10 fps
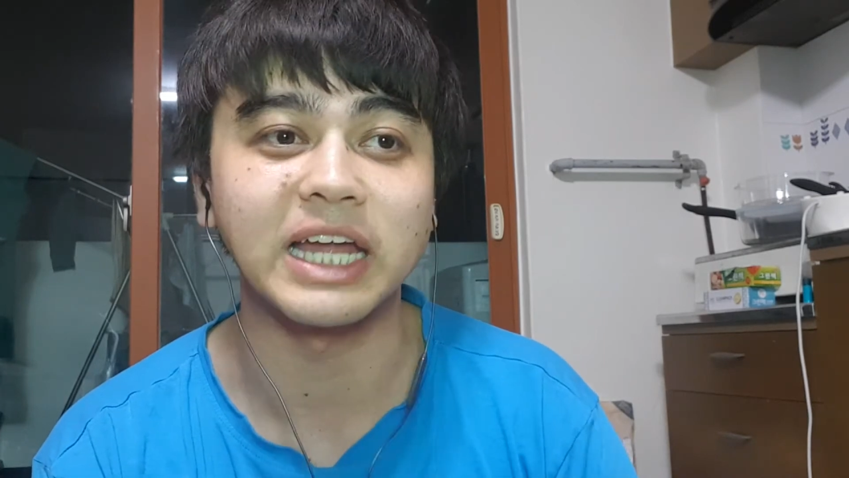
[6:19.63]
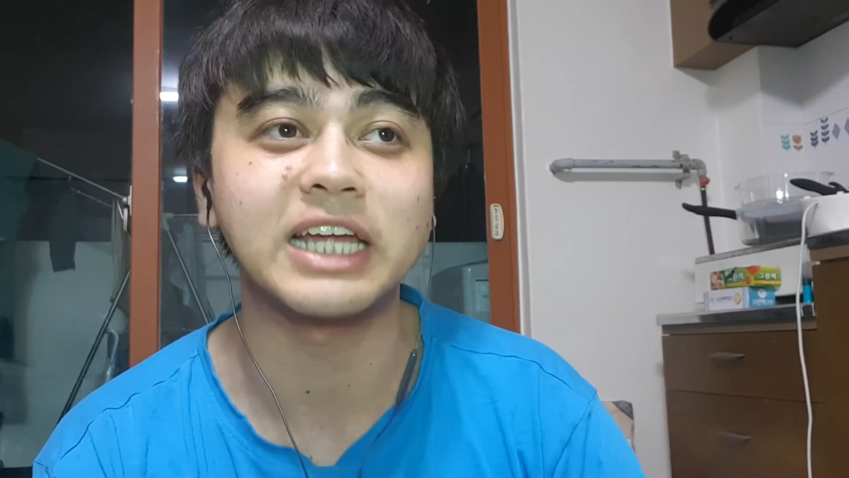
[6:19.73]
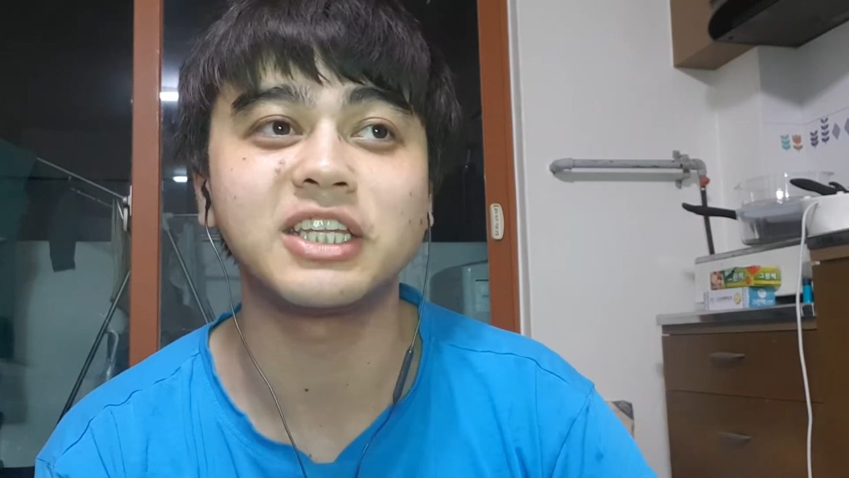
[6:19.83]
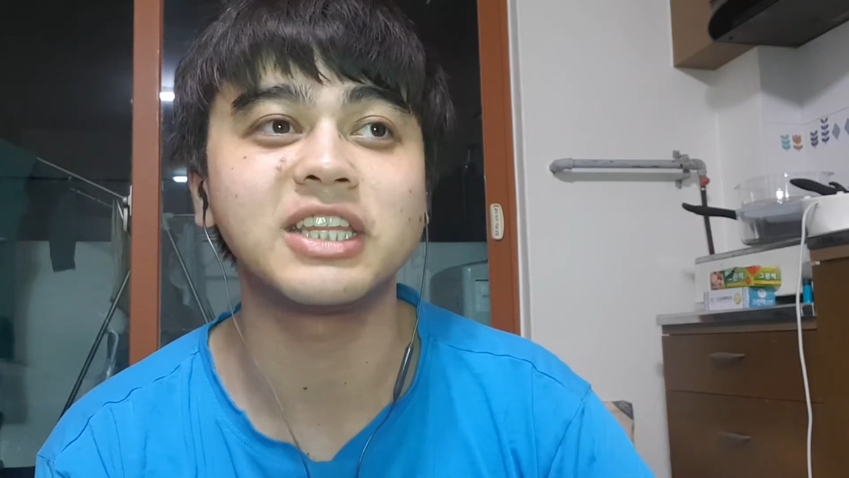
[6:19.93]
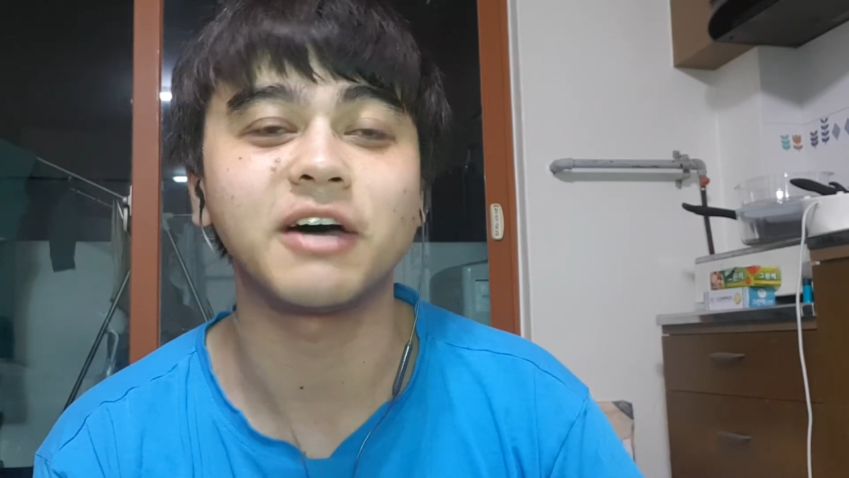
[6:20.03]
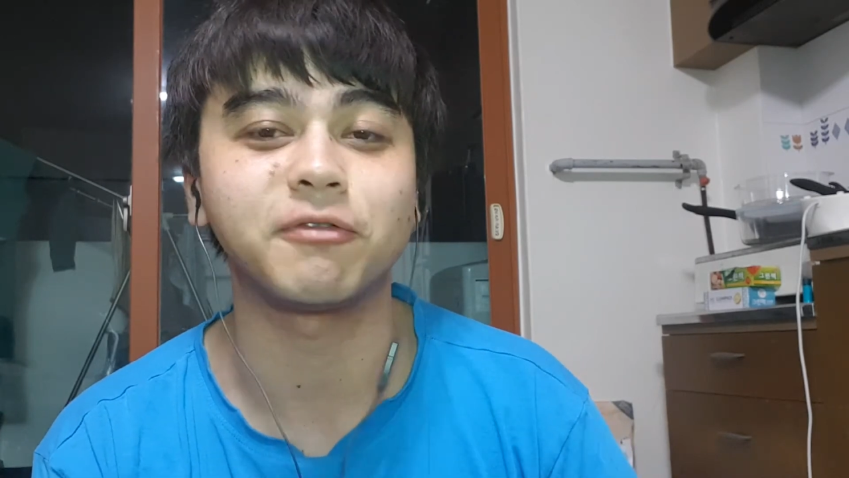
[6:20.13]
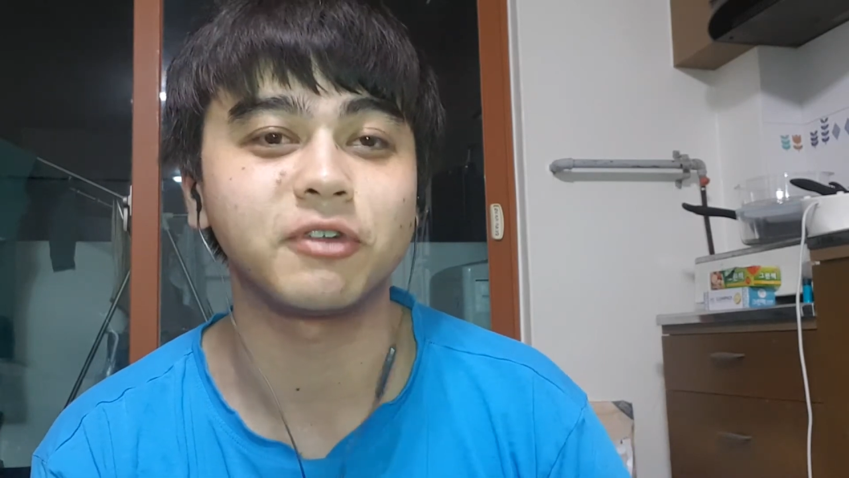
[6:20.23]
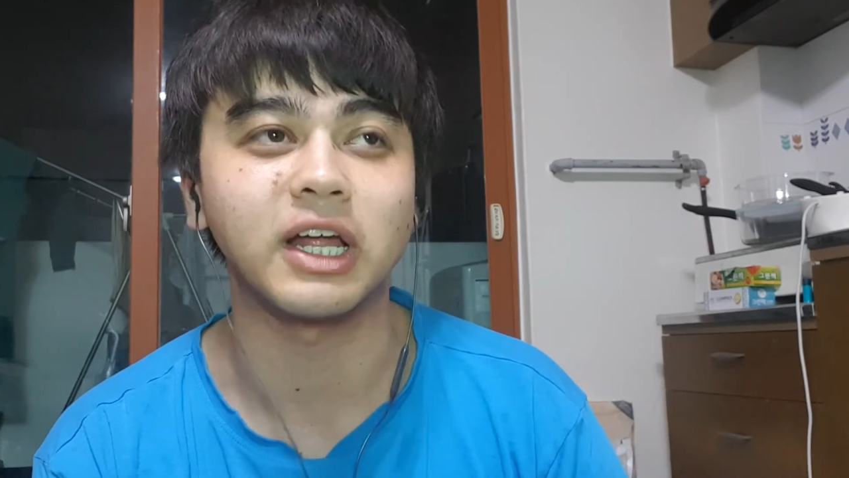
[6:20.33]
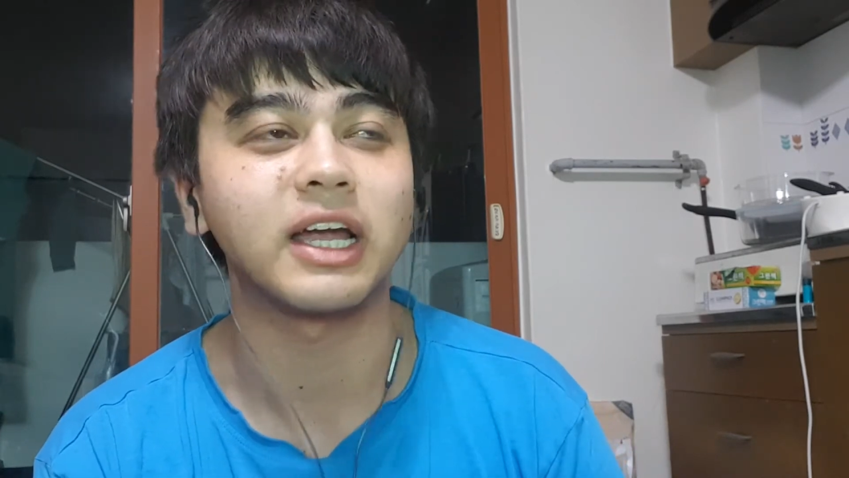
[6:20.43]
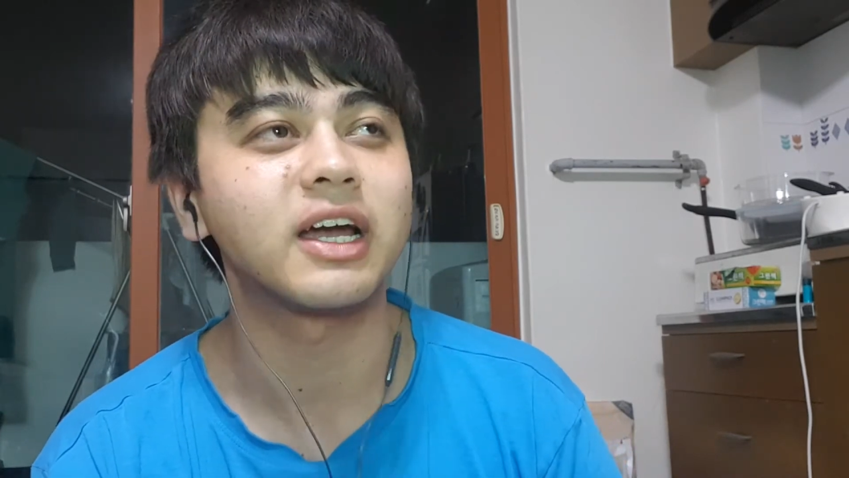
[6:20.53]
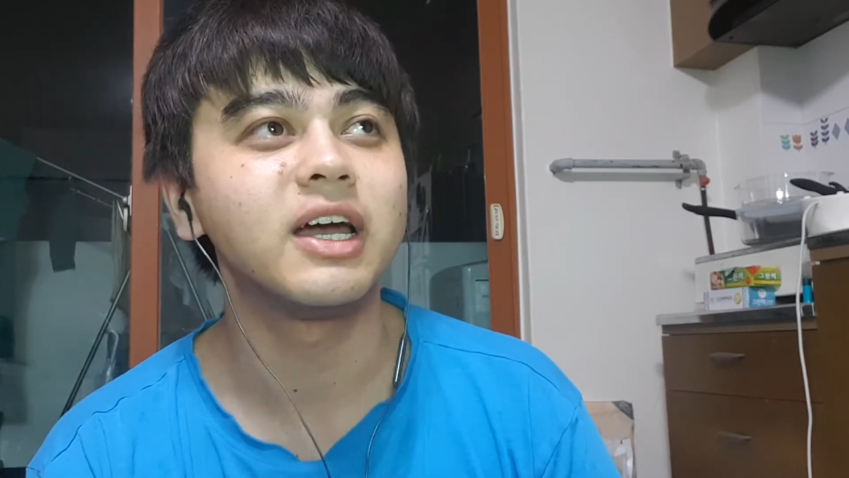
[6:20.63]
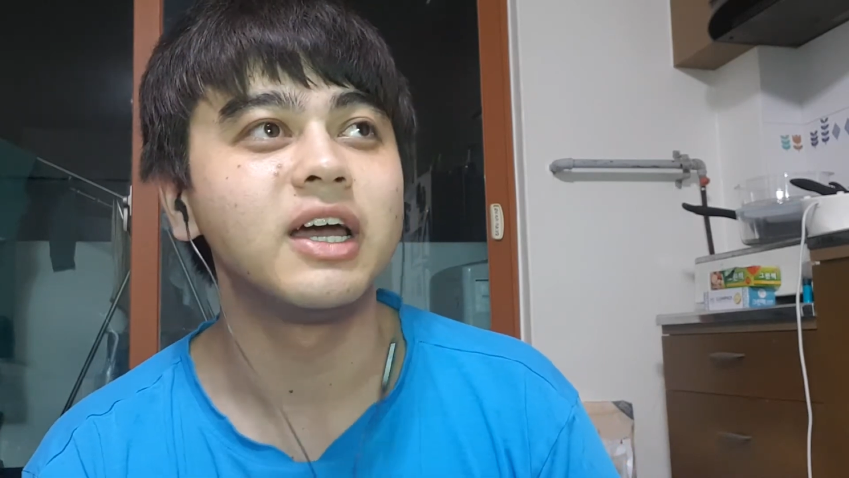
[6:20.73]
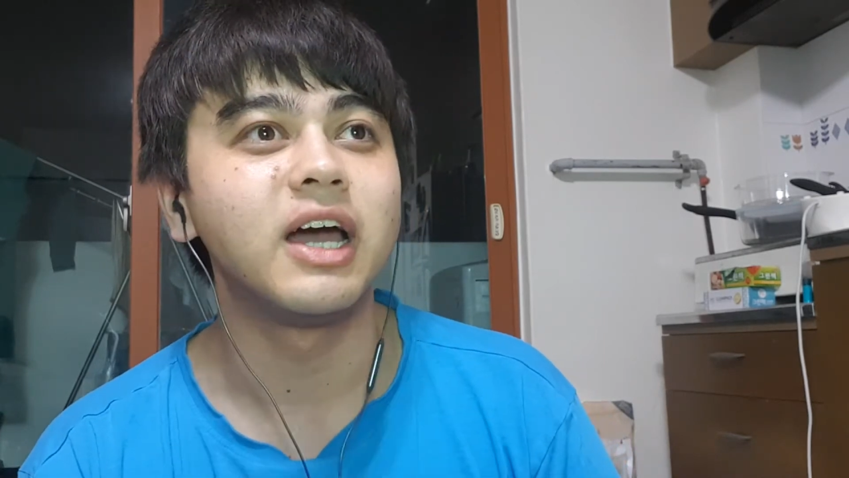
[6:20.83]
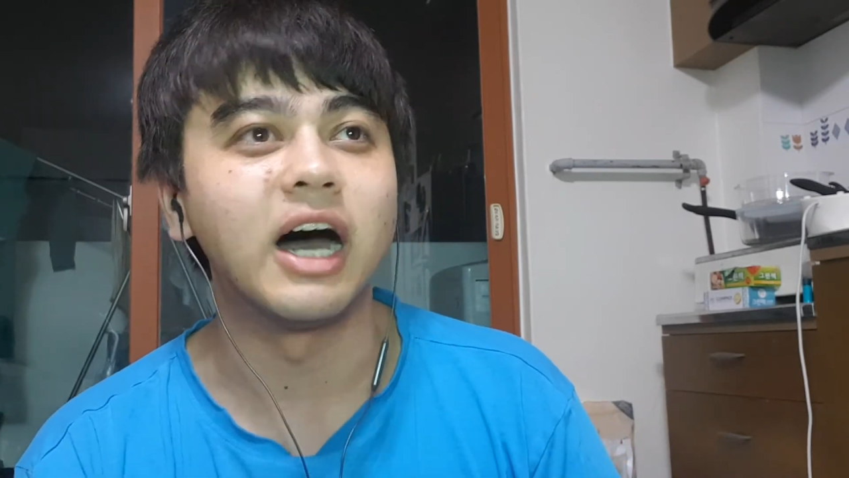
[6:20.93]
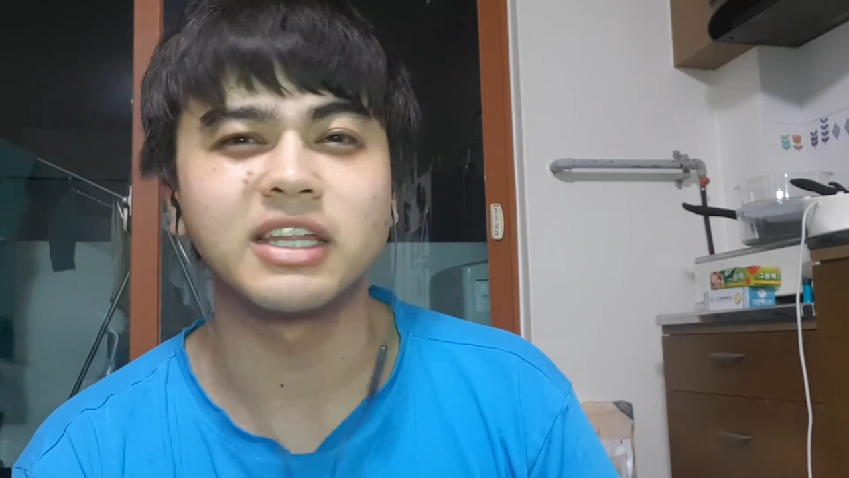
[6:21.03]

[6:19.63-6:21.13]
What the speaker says: And I did that for like, I